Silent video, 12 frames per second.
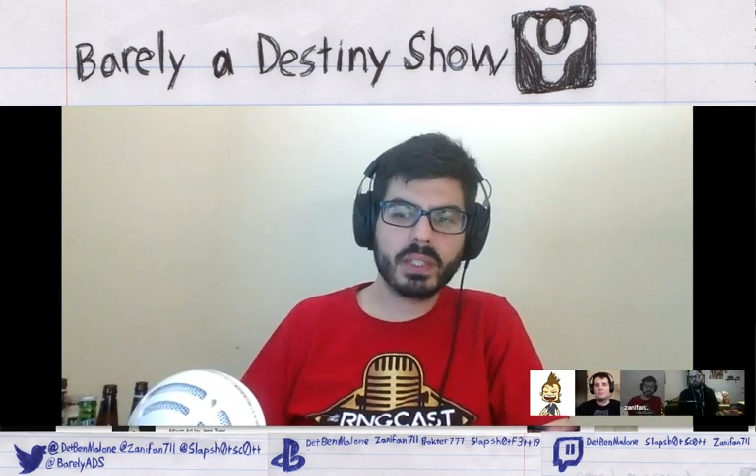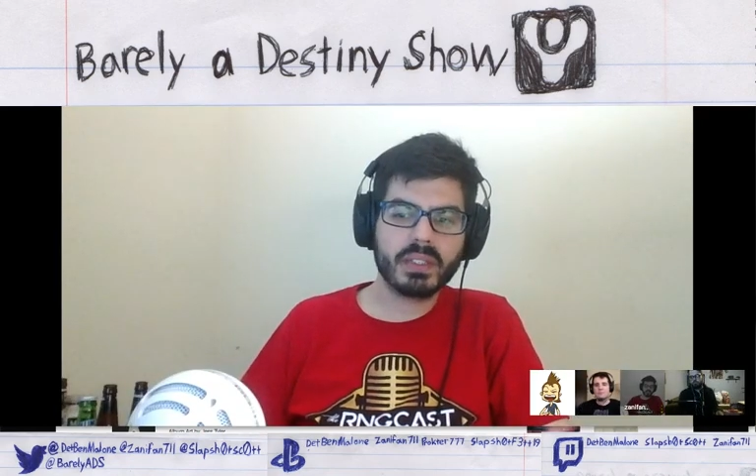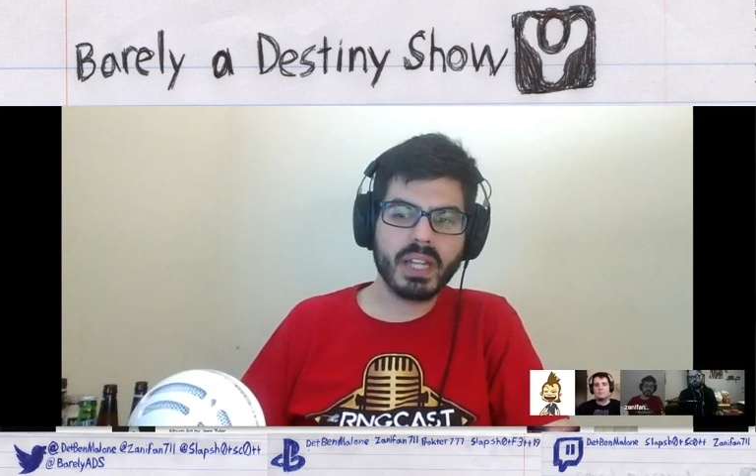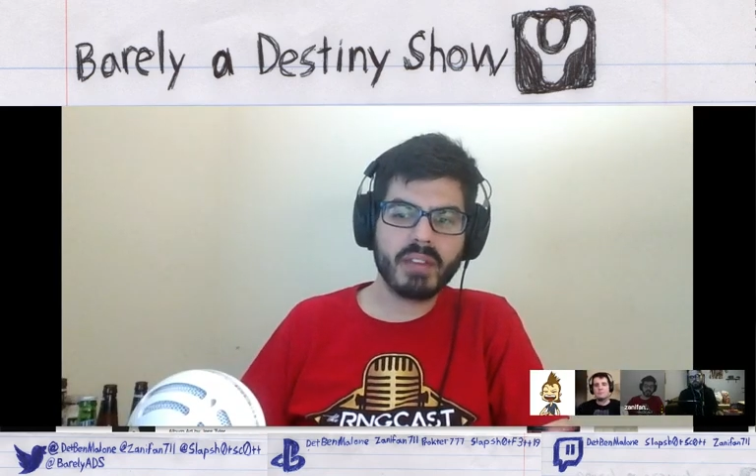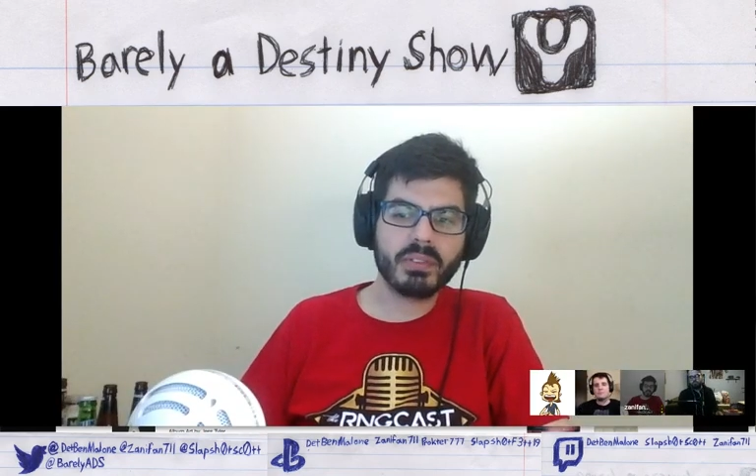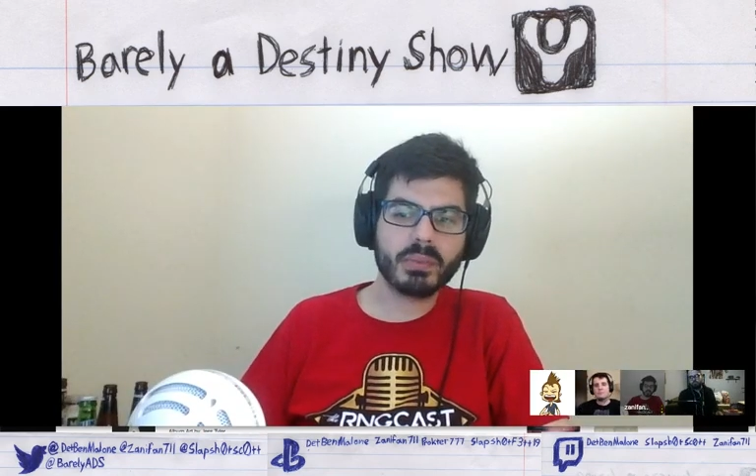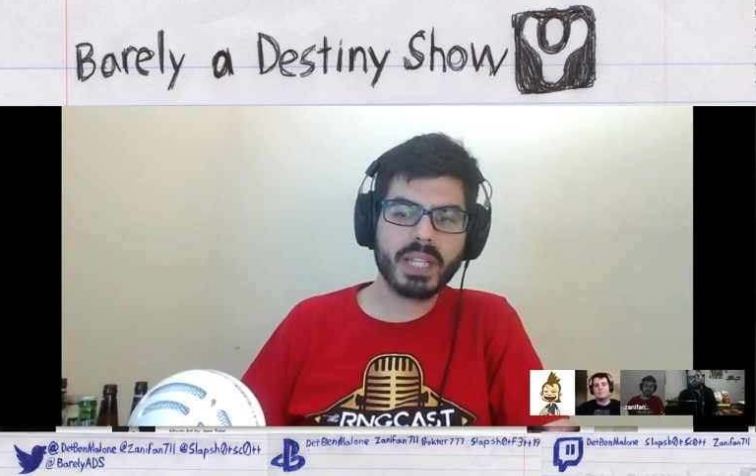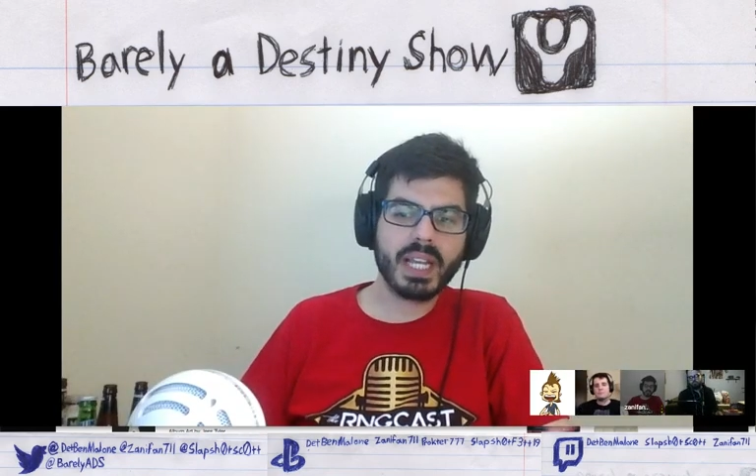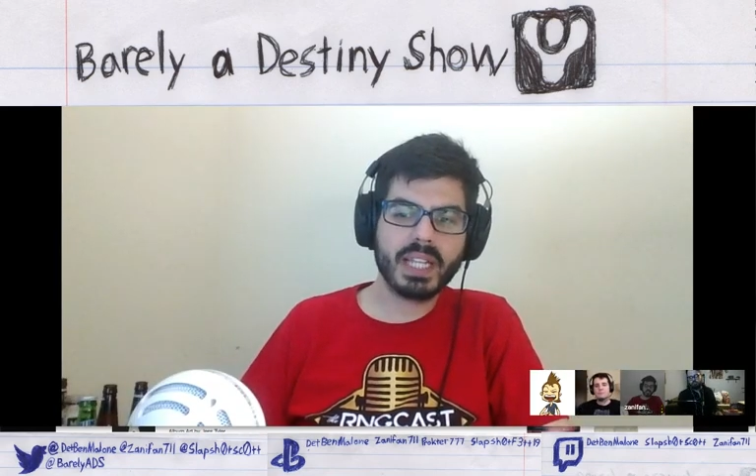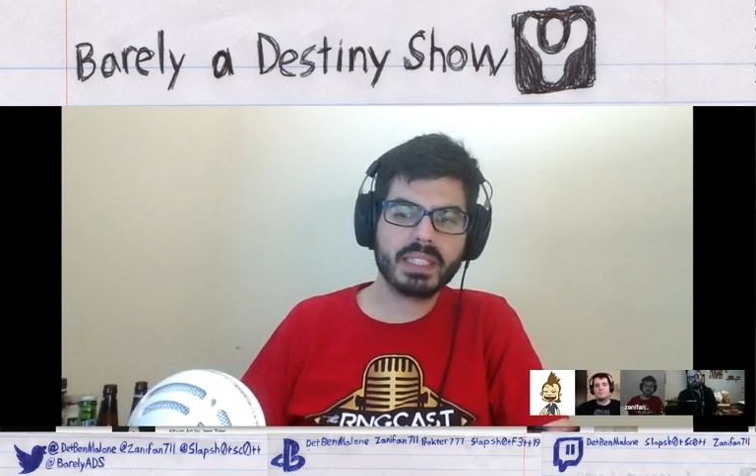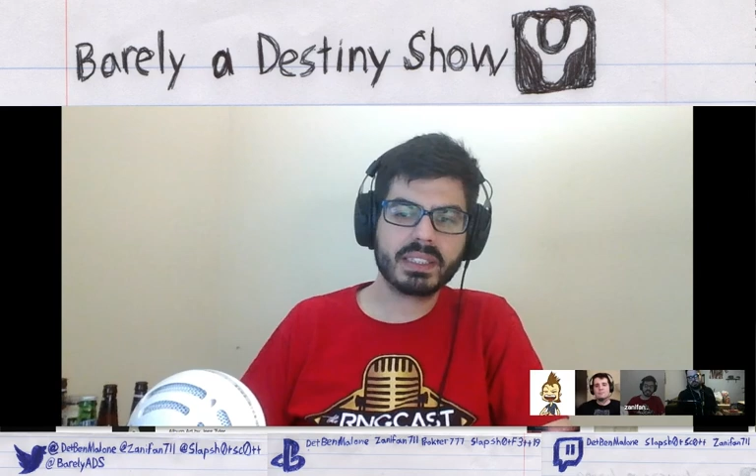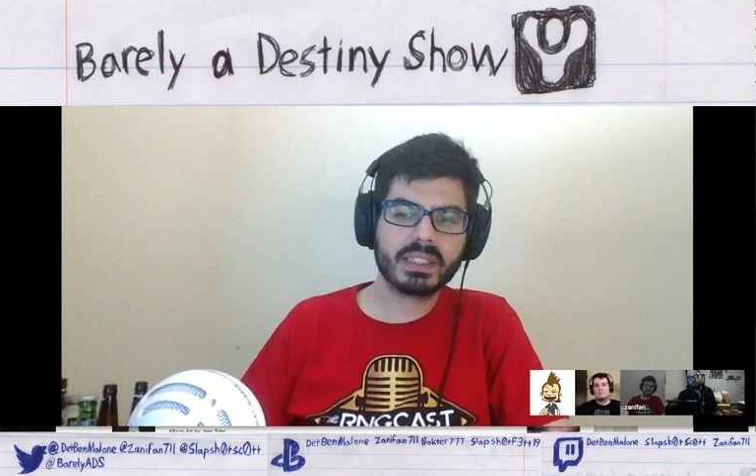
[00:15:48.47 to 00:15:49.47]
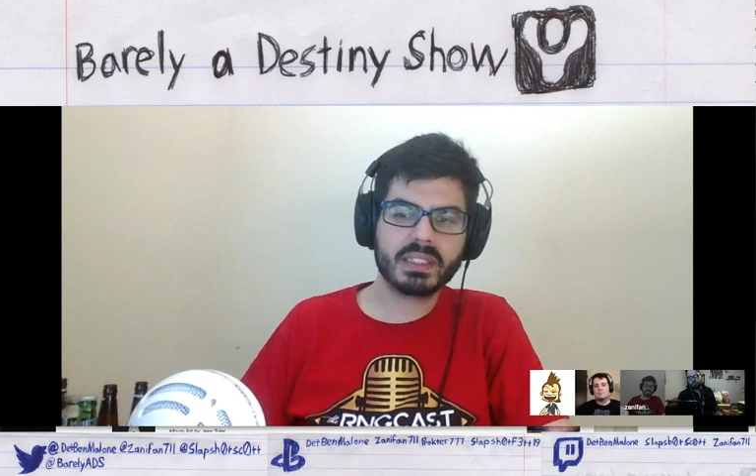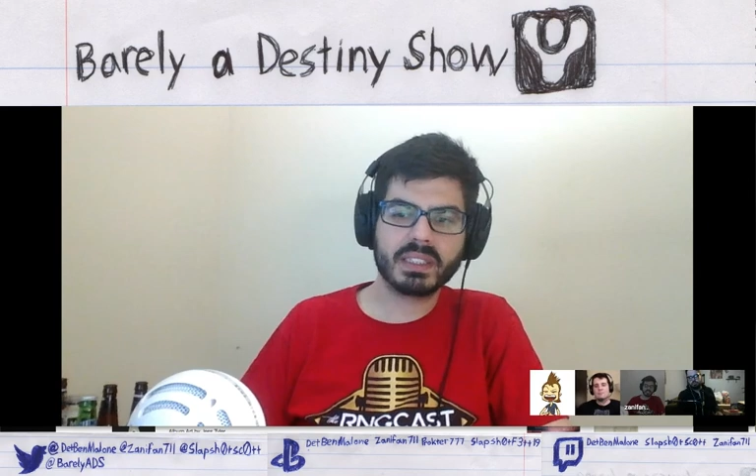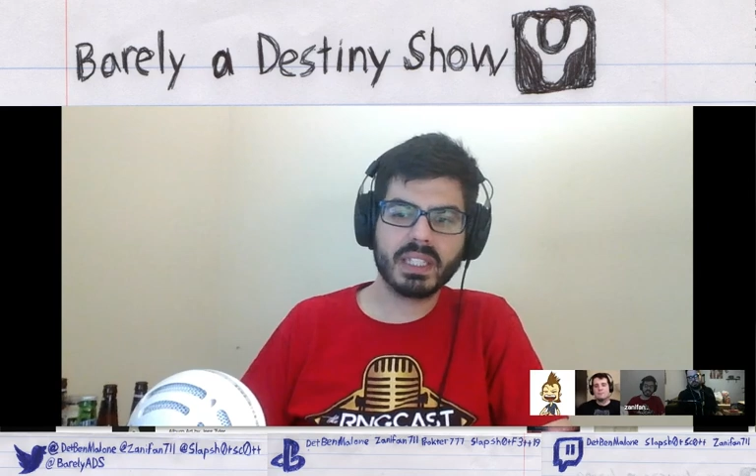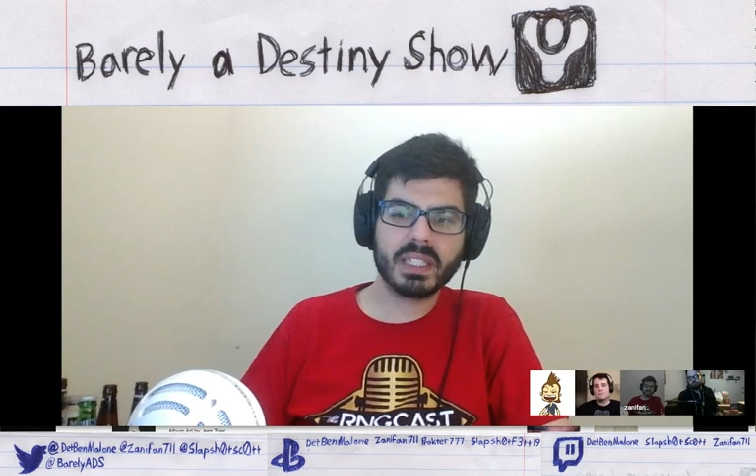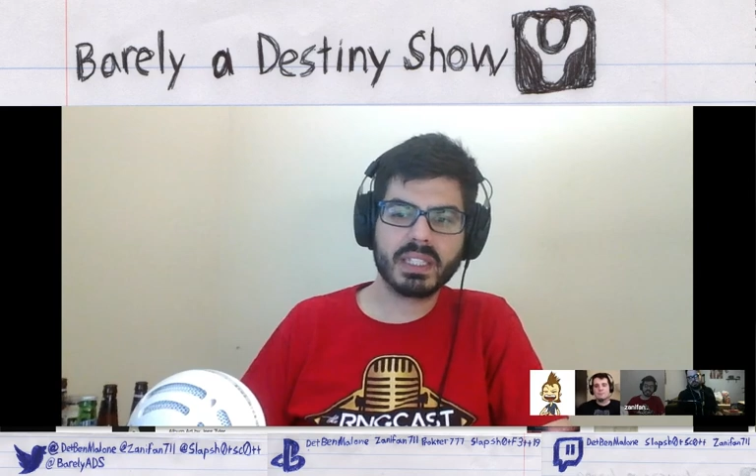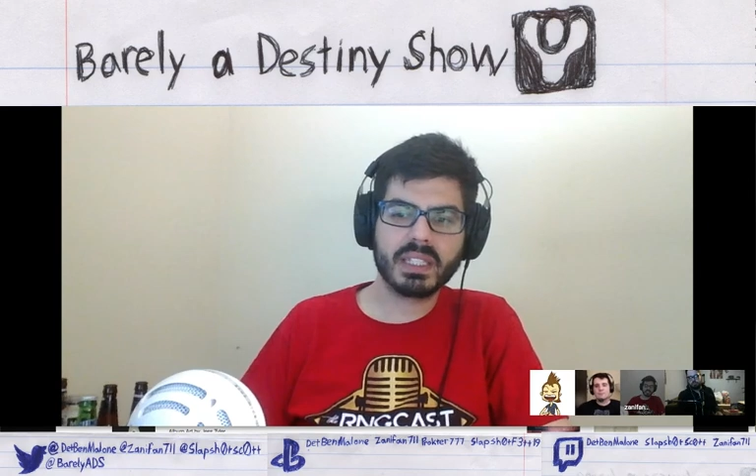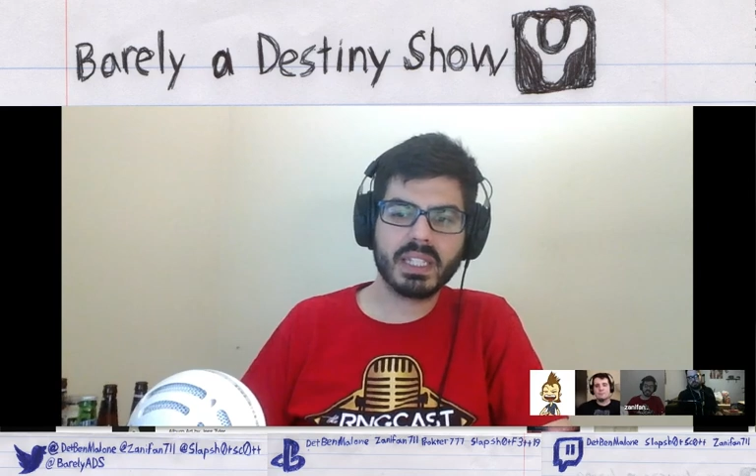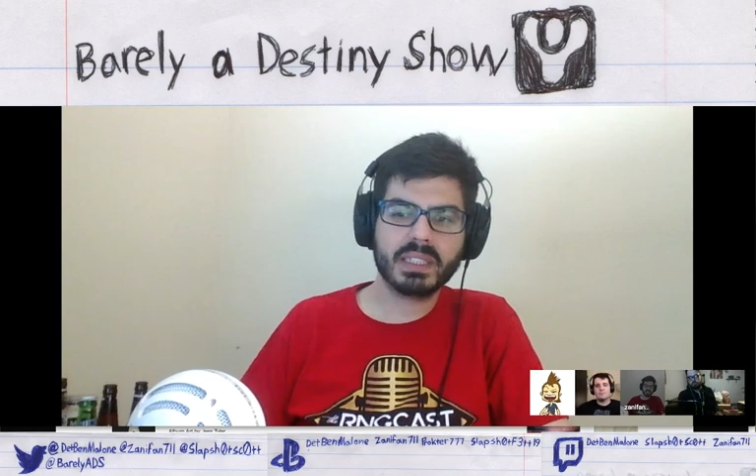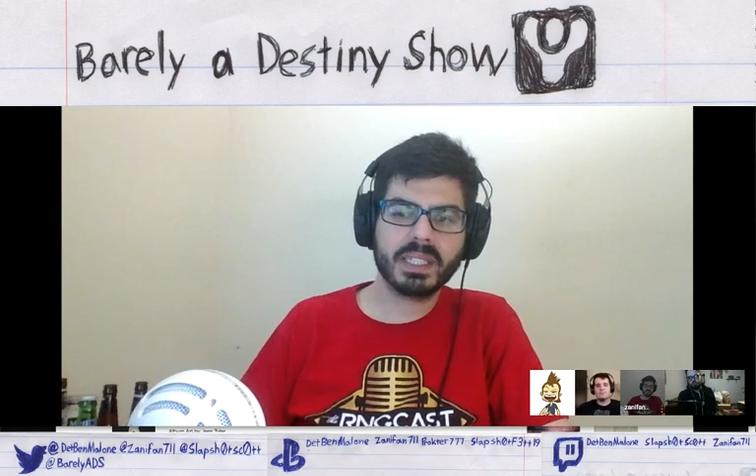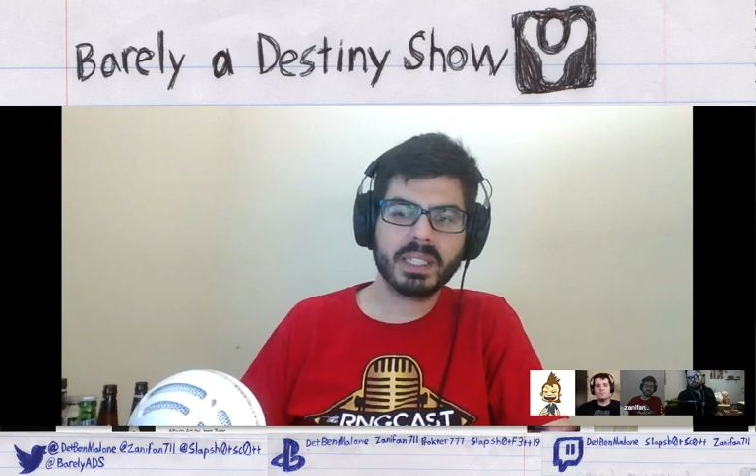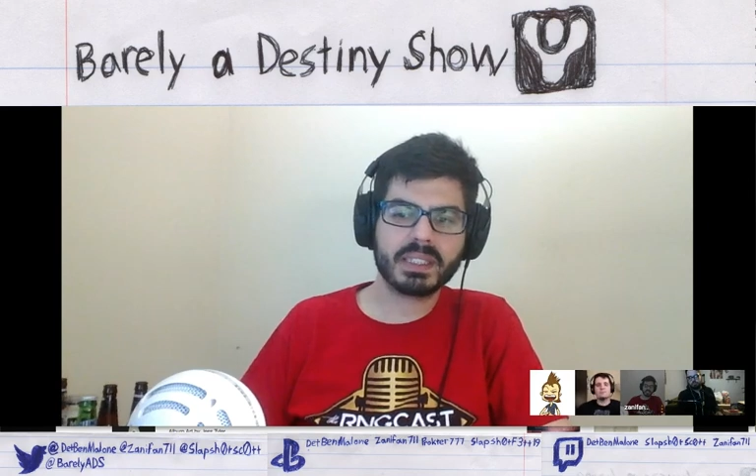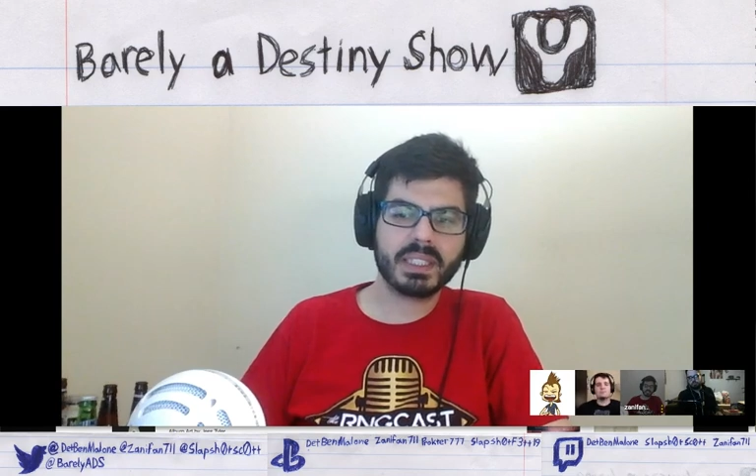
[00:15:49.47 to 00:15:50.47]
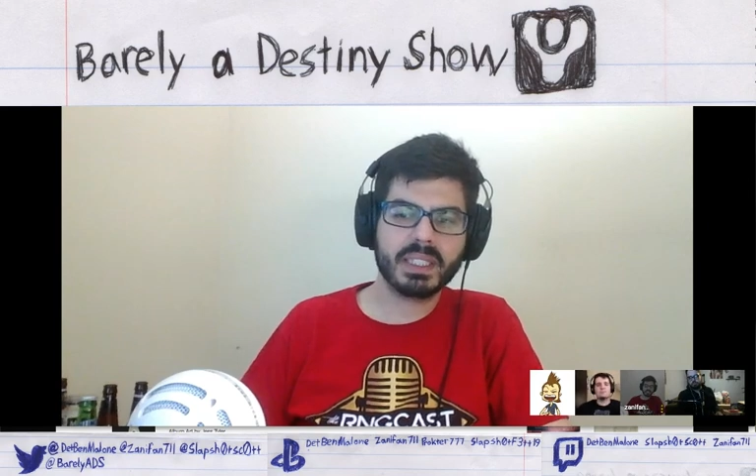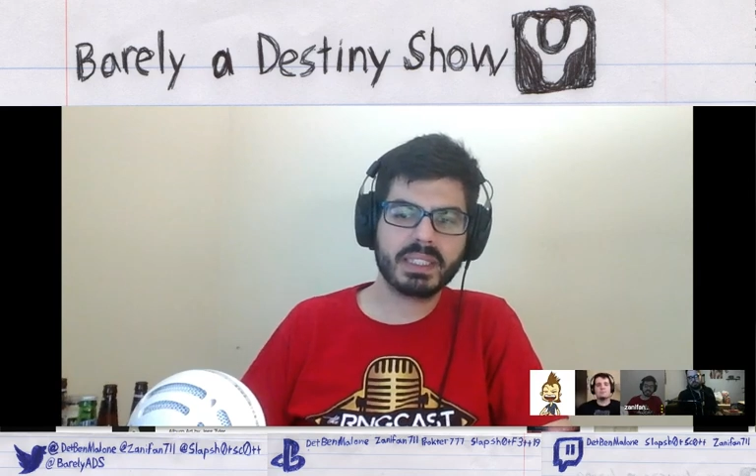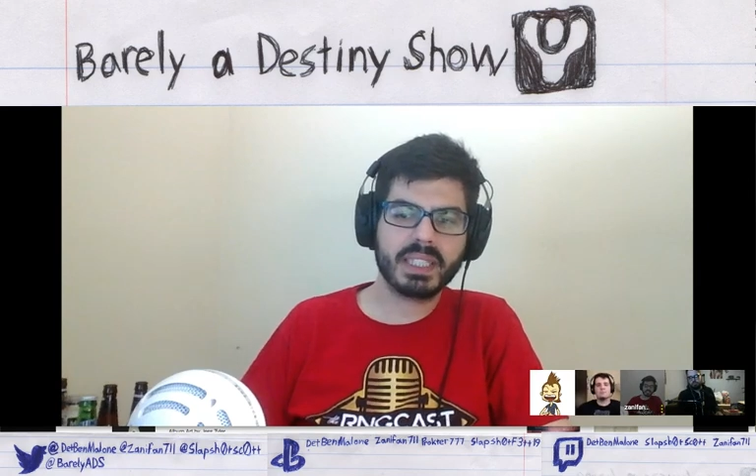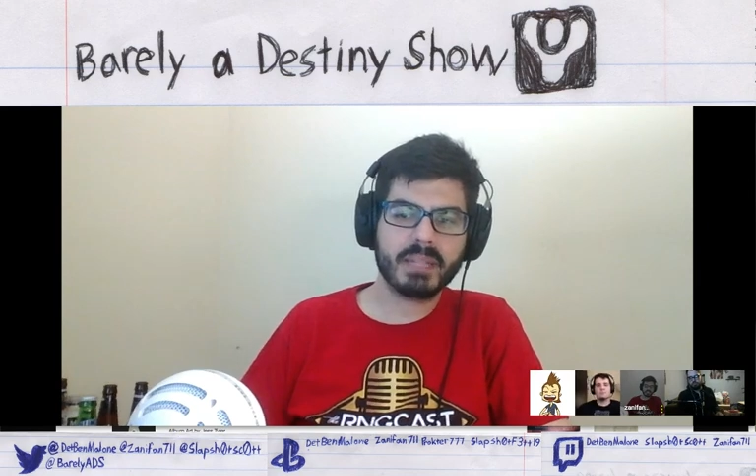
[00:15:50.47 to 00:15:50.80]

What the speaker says: Everyone has it's basically the same